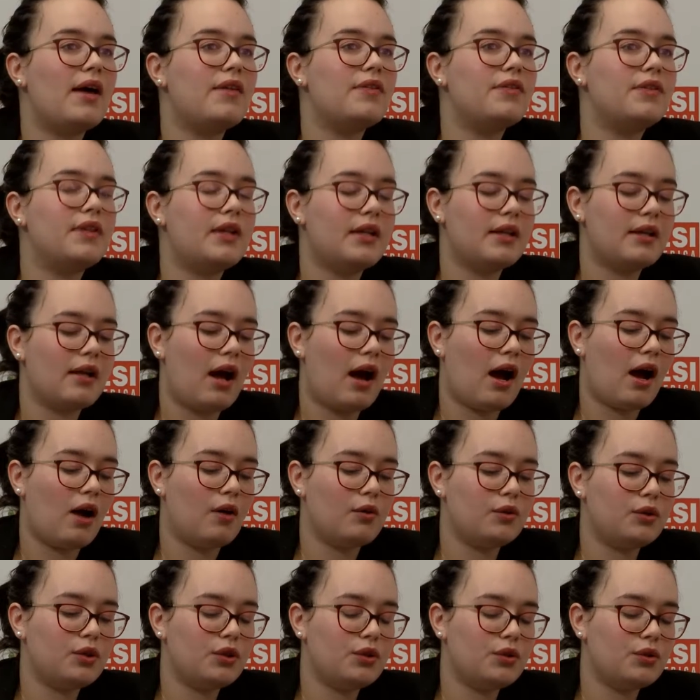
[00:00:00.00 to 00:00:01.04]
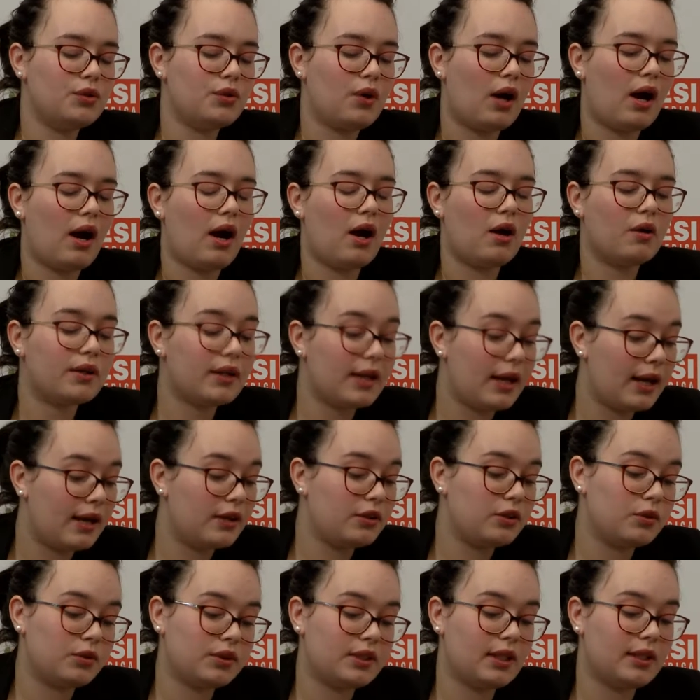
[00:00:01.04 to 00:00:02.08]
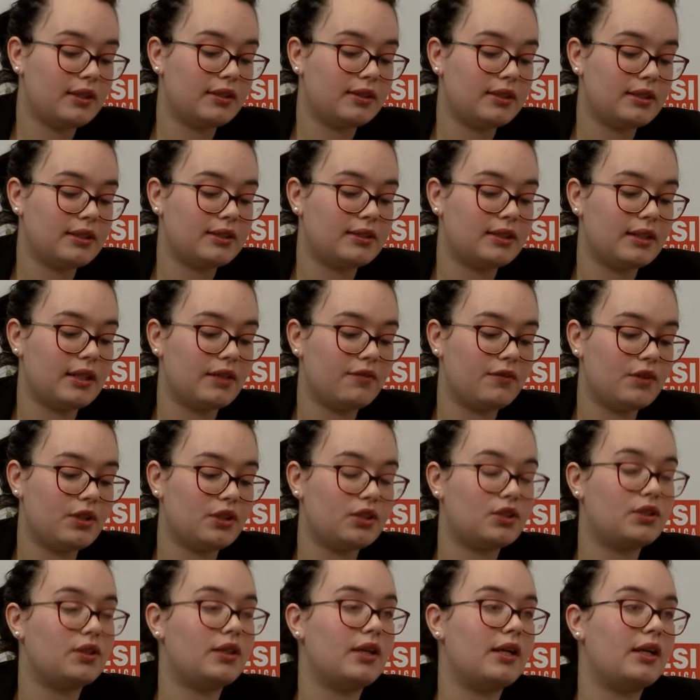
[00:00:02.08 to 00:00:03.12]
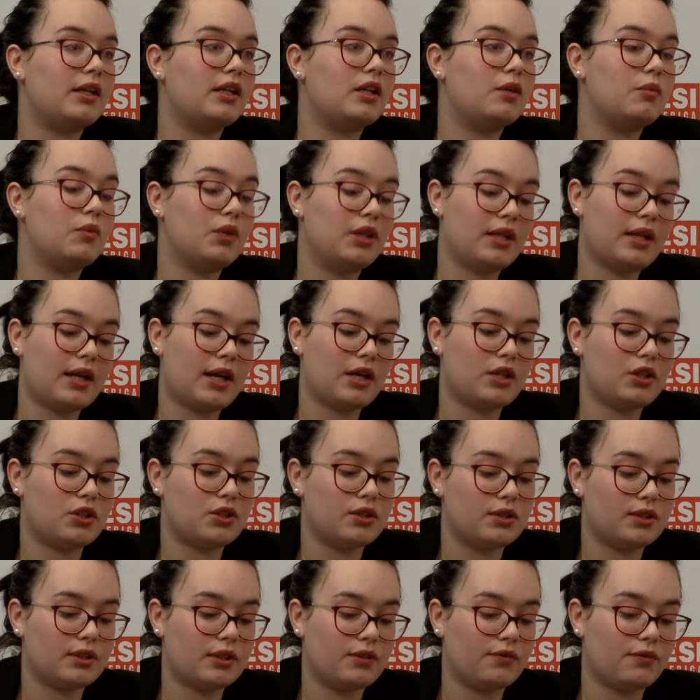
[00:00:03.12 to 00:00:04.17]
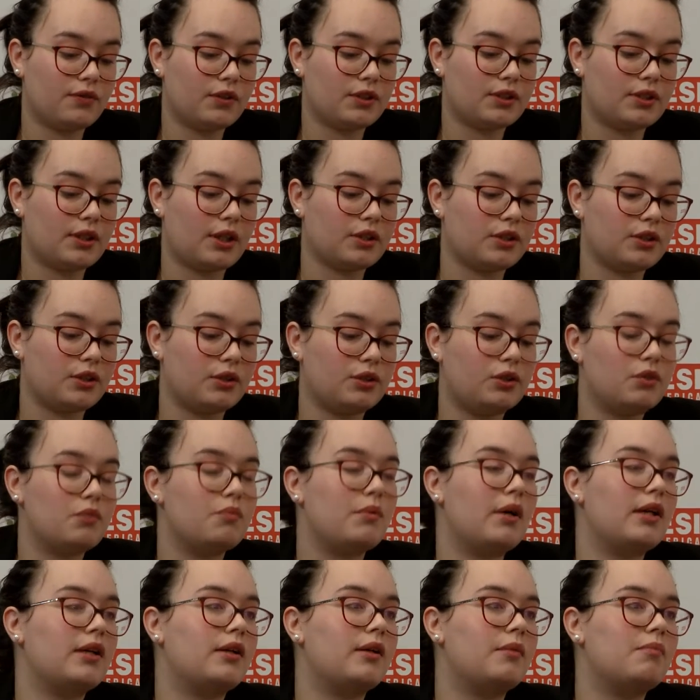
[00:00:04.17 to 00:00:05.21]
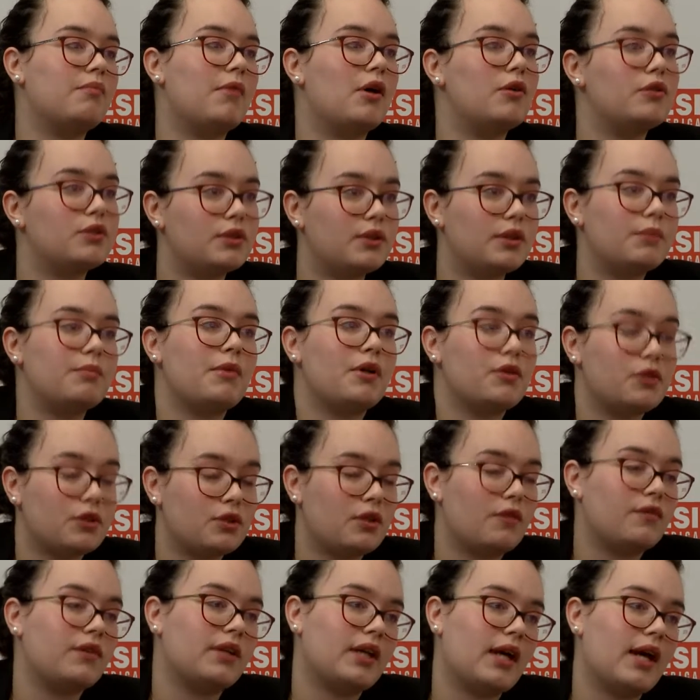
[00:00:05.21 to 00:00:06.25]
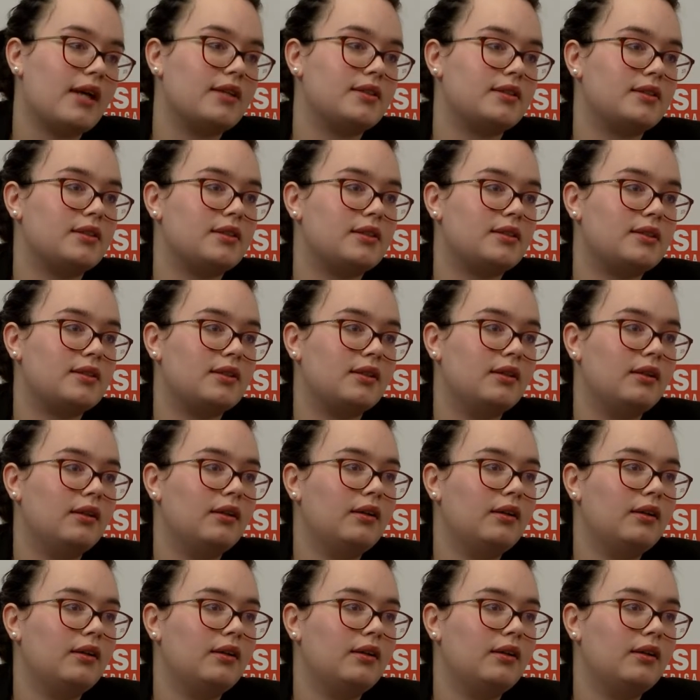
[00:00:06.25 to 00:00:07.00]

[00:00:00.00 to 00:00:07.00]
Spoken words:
And then how can utilities leverage their communications infrastructure to make the most of the assets?